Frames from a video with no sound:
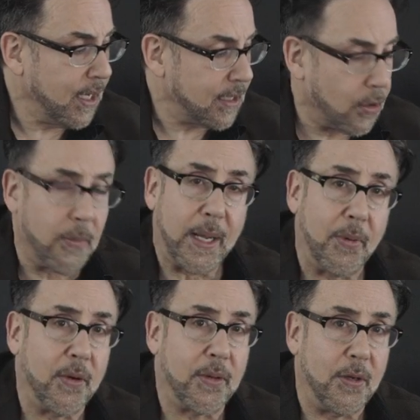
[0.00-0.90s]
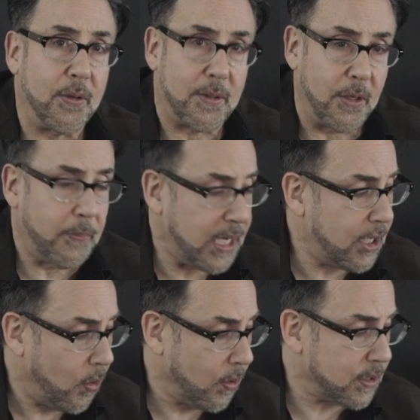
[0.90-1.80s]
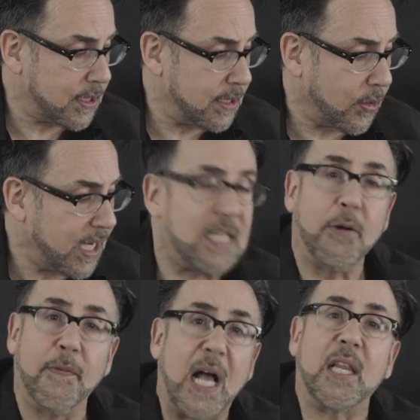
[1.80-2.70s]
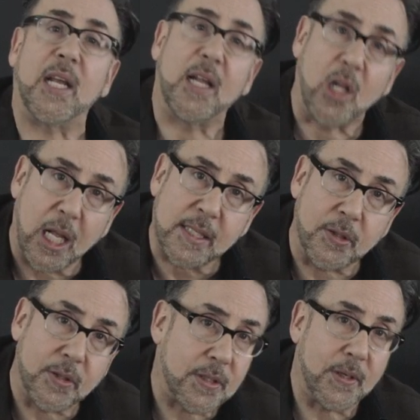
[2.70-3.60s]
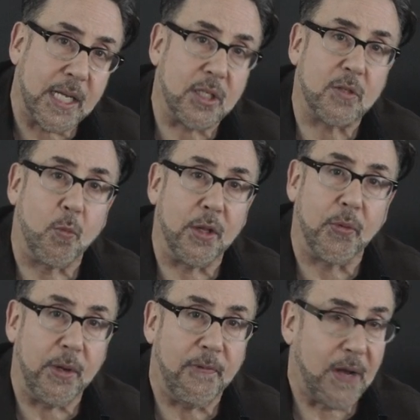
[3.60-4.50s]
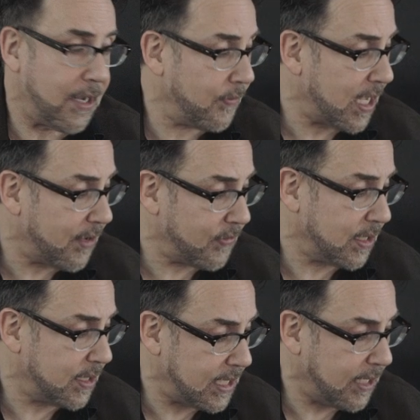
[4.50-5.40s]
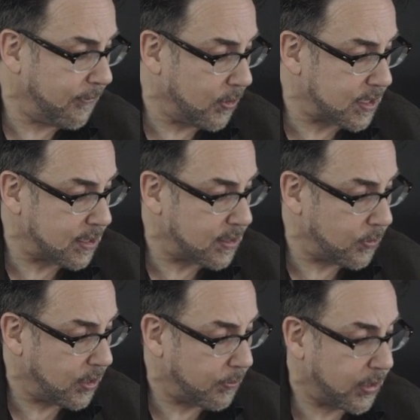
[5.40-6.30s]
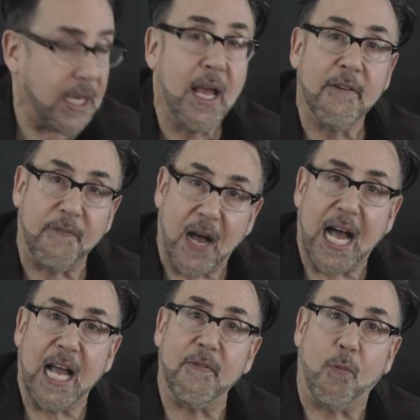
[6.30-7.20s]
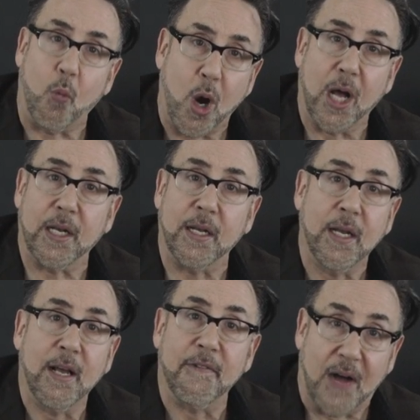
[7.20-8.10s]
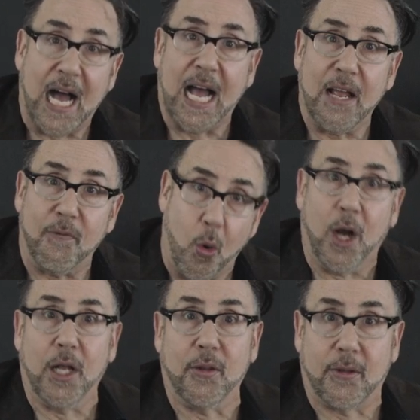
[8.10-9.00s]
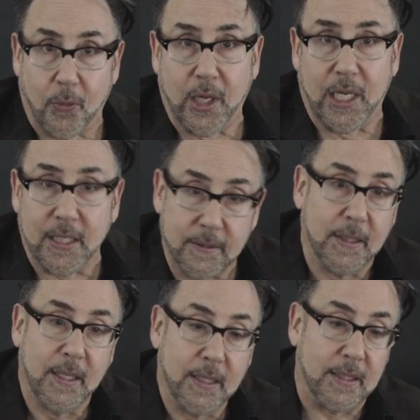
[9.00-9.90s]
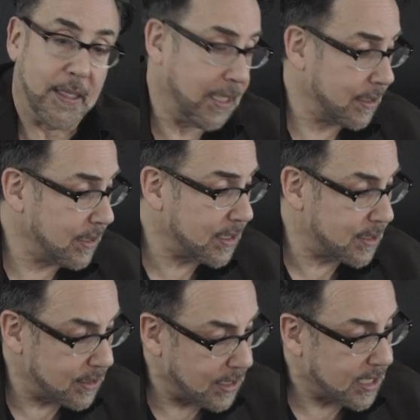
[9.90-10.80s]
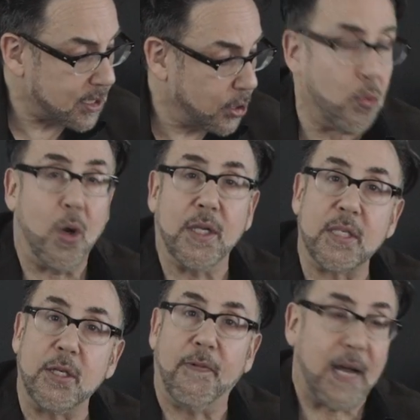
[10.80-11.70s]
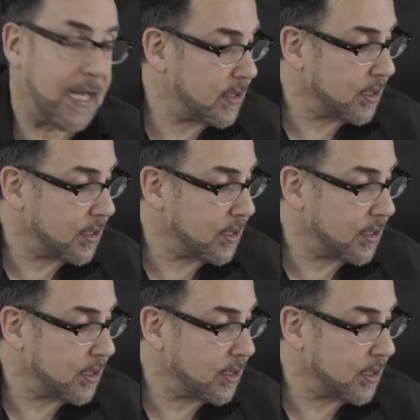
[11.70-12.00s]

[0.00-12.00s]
Now remember, they're big chords. These are intervallic clusters. They're not just 1, 3, 5. We have in the D, for instance, we could play 5, 1, 5, 1, 3. And that's 2 1s, 2 5s,